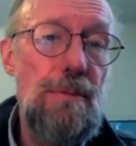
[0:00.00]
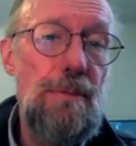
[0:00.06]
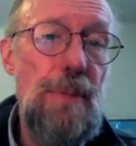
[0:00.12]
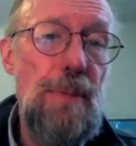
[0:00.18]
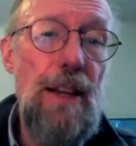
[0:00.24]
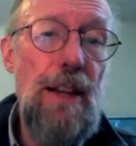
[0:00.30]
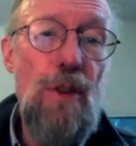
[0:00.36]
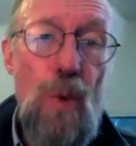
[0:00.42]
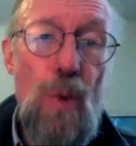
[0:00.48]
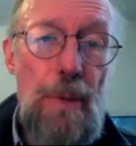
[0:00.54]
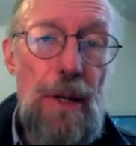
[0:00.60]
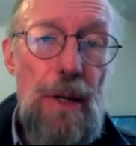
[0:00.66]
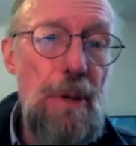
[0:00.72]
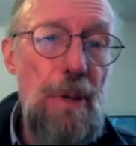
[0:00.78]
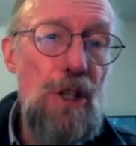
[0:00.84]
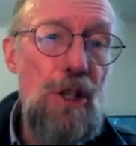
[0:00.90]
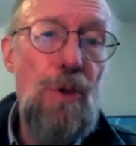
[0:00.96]
Many of the women
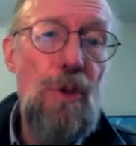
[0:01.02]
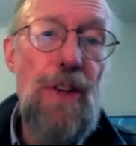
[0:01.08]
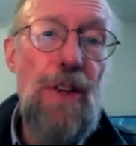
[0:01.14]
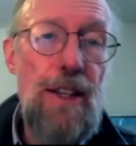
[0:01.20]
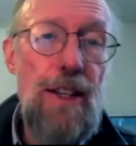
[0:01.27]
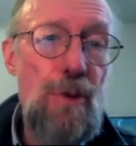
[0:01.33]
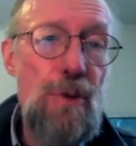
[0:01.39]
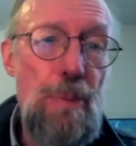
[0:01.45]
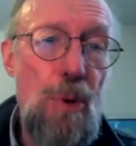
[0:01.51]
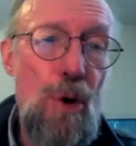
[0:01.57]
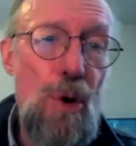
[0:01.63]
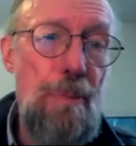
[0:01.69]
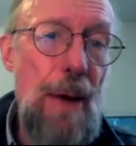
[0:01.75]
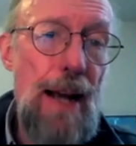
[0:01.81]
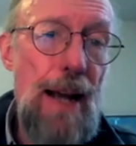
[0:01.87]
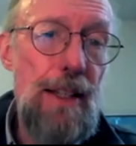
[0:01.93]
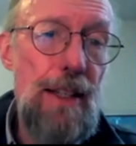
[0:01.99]
have been told not to
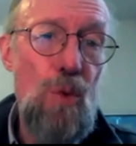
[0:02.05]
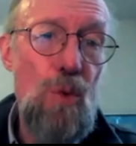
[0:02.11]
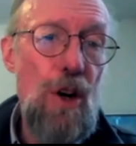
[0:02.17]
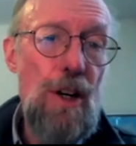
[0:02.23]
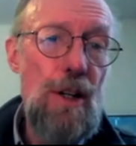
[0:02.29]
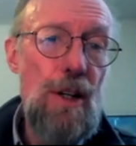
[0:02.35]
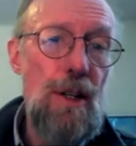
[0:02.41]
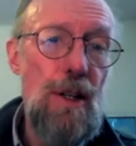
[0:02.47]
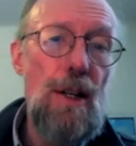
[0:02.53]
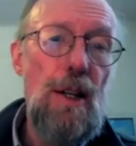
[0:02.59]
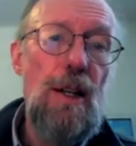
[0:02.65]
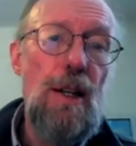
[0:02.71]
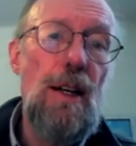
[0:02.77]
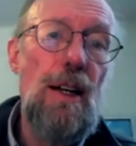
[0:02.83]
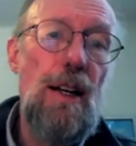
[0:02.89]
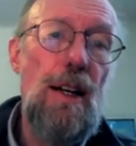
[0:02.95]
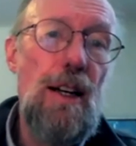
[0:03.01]
report back to work,
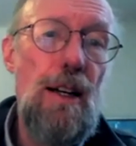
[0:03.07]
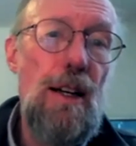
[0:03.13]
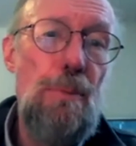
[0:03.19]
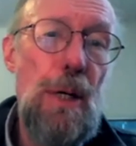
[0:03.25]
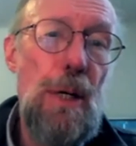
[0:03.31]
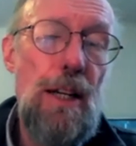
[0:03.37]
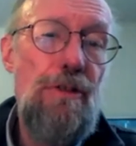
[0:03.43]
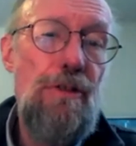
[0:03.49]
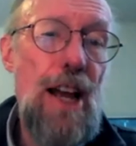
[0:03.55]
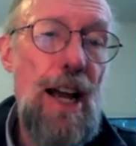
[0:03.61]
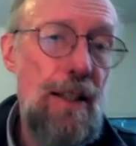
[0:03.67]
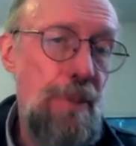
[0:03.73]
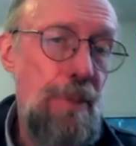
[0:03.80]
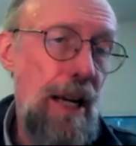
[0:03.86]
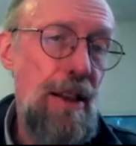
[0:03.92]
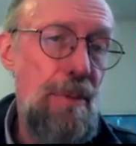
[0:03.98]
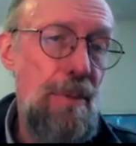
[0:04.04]
but in fact,
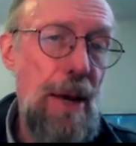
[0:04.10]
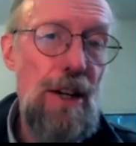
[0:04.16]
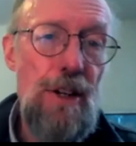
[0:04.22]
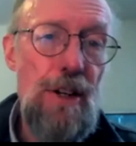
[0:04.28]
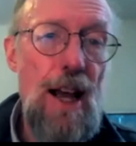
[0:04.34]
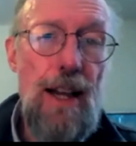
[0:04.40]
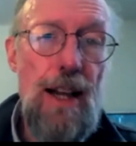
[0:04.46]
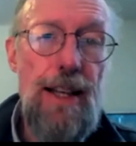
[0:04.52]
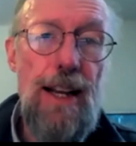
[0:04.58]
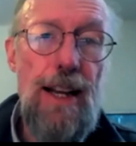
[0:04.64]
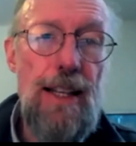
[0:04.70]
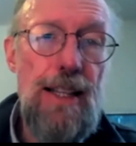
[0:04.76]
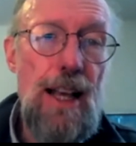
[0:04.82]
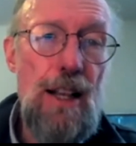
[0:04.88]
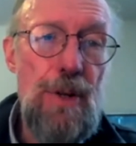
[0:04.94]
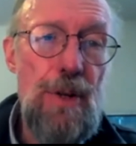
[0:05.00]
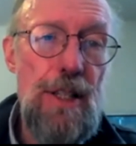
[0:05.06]
many of the men are not getting
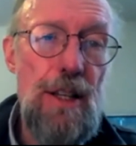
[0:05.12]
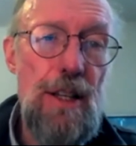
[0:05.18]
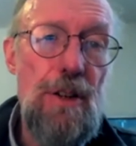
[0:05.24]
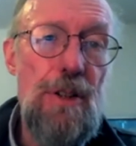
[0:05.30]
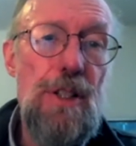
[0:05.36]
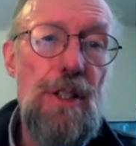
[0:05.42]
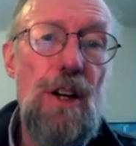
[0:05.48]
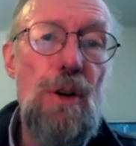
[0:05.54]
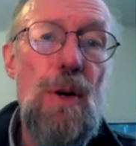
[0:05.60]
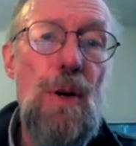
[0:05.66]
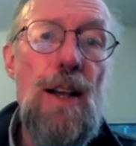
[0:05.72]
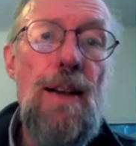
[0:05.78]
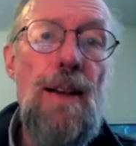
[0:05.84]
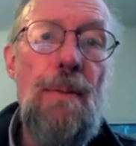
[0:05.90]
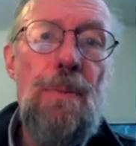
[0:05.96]
salaries either. So